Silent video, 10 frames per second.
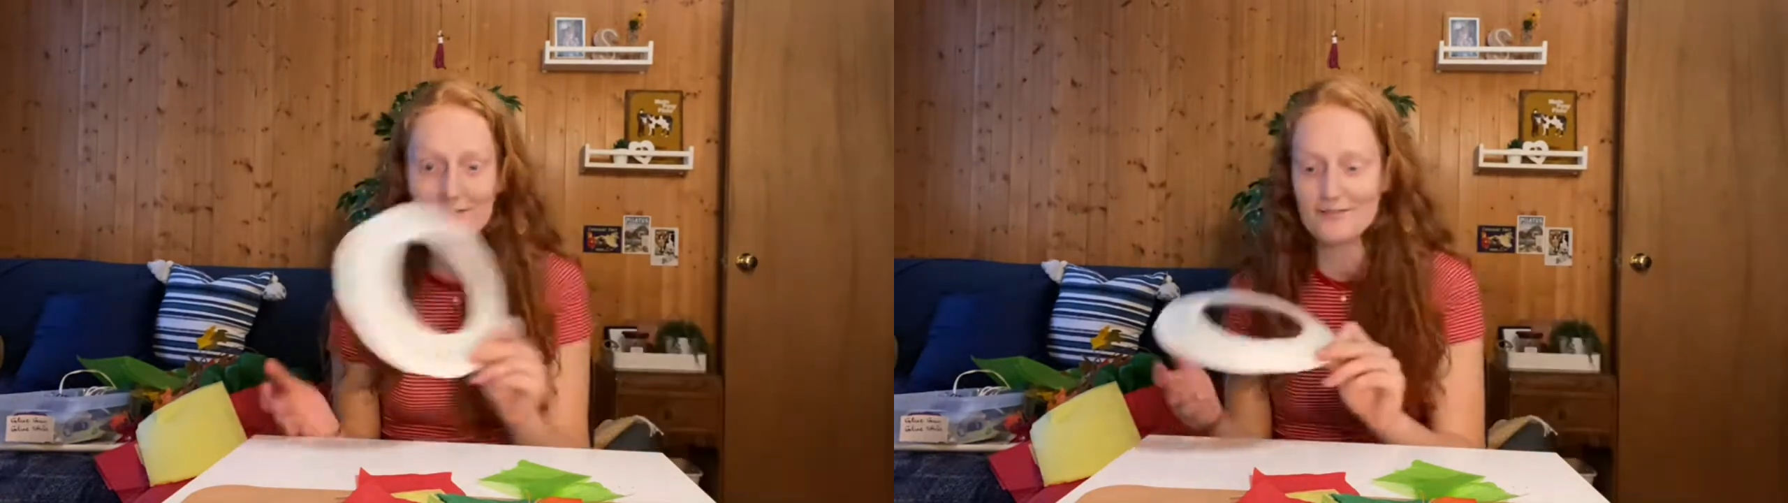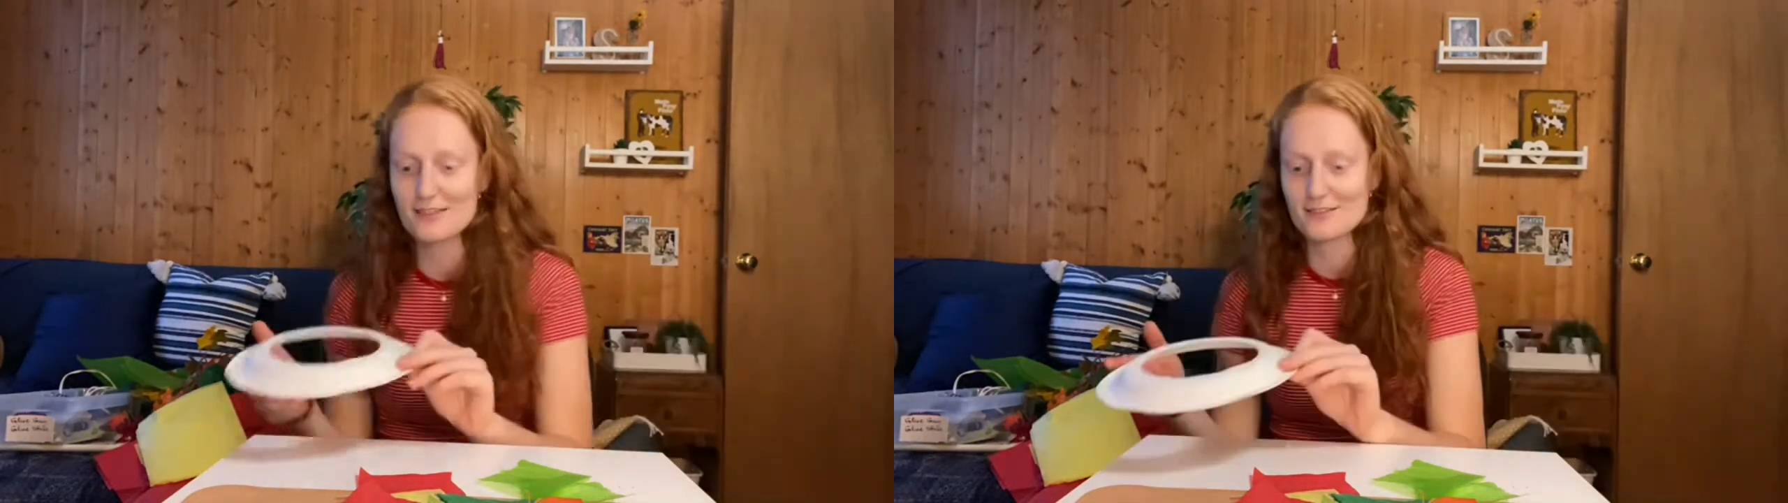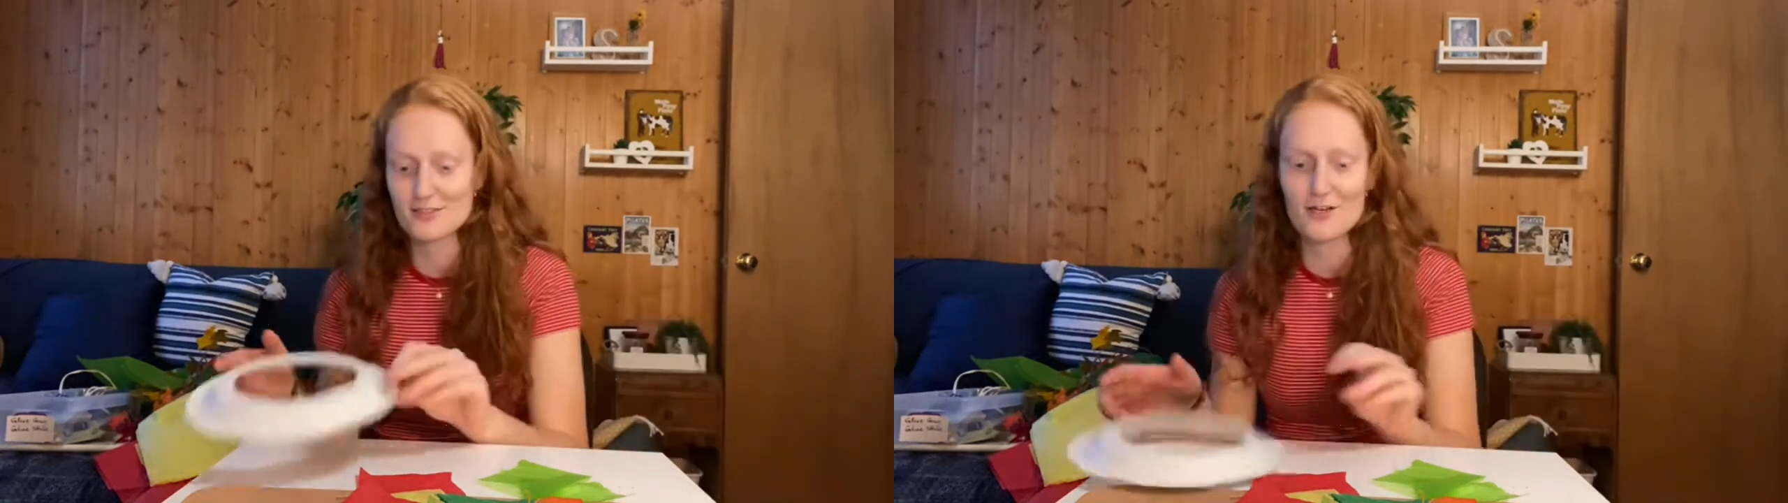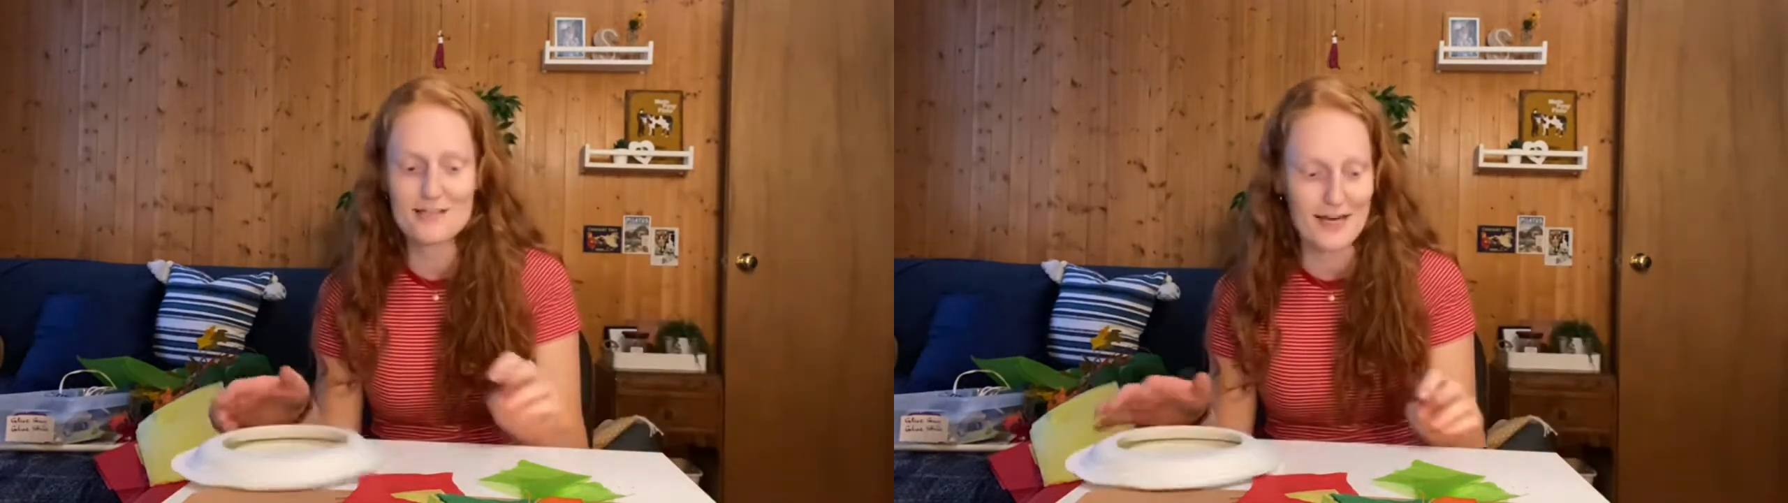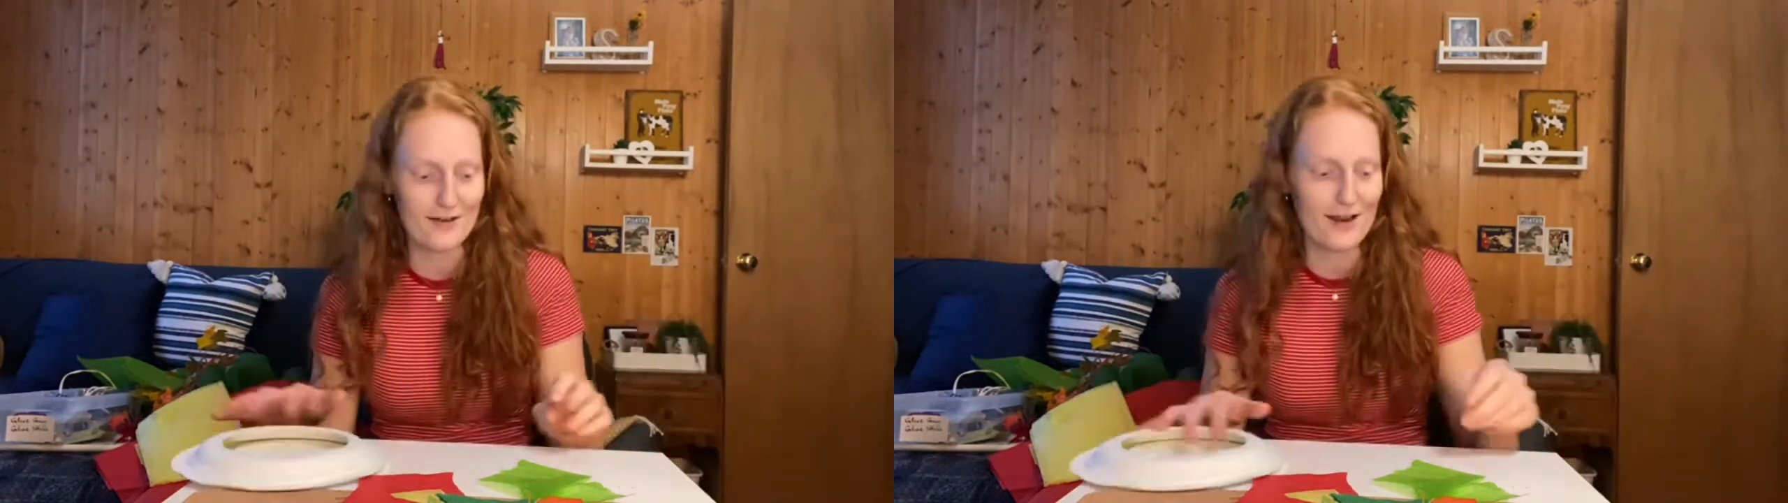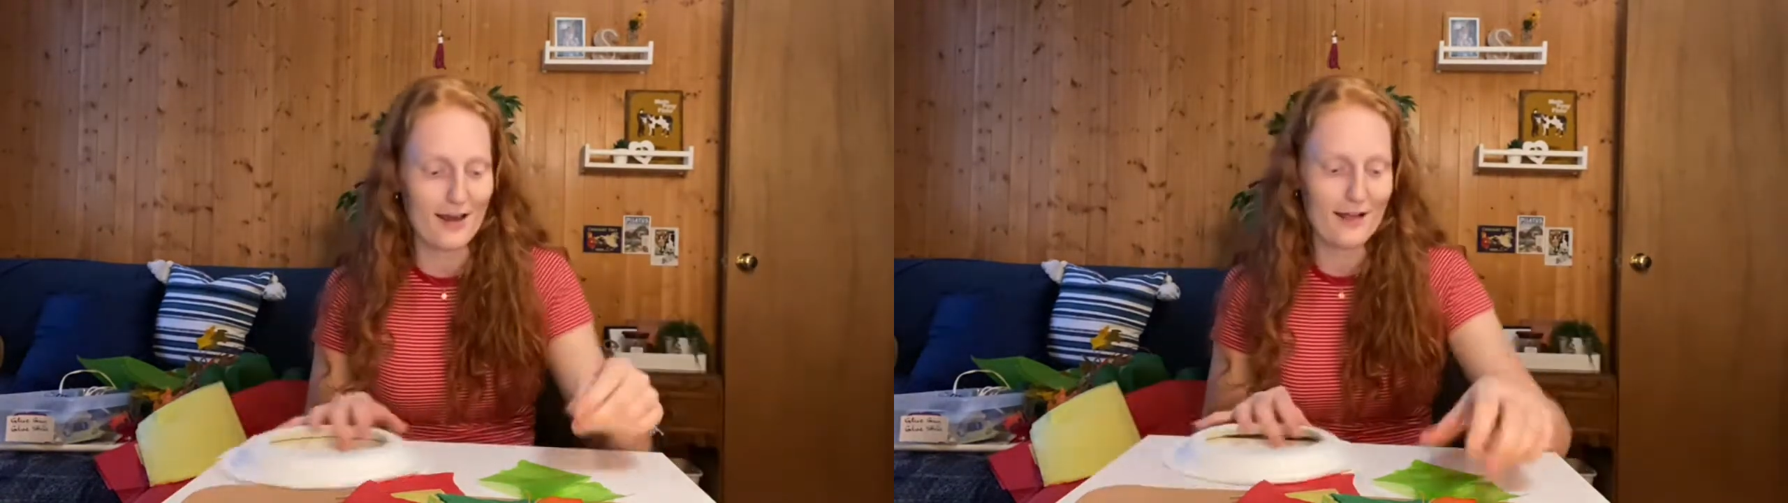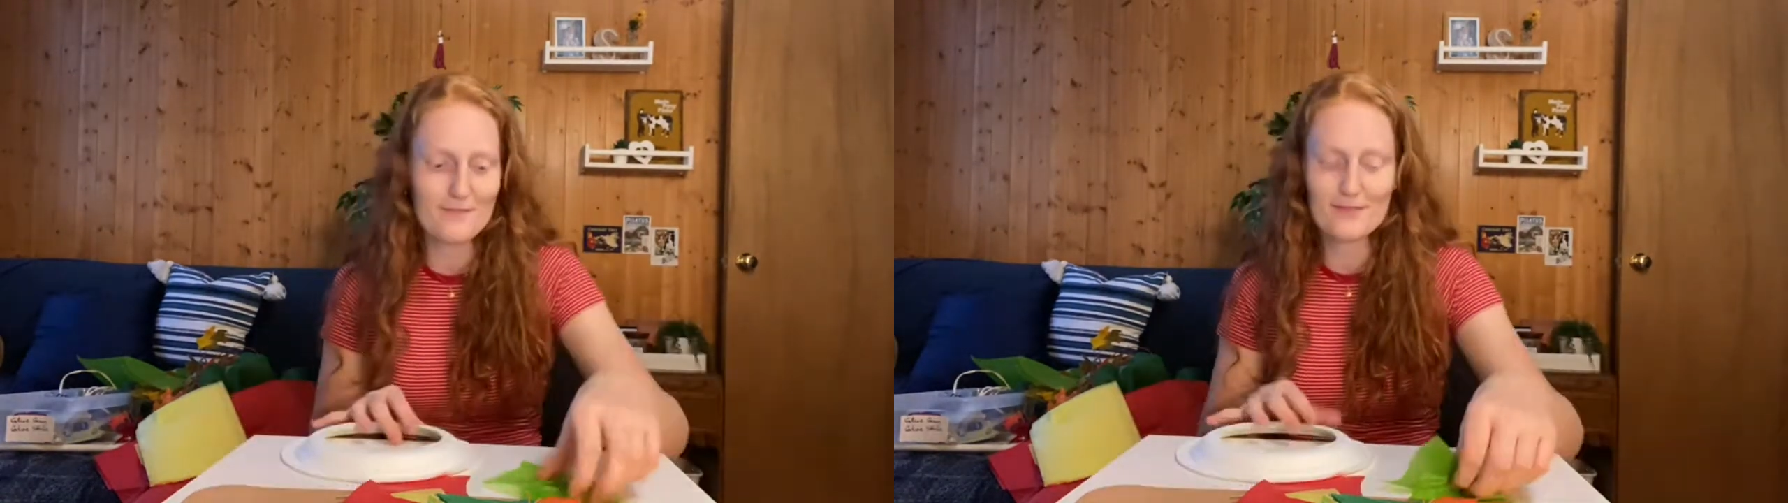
We can start decorating.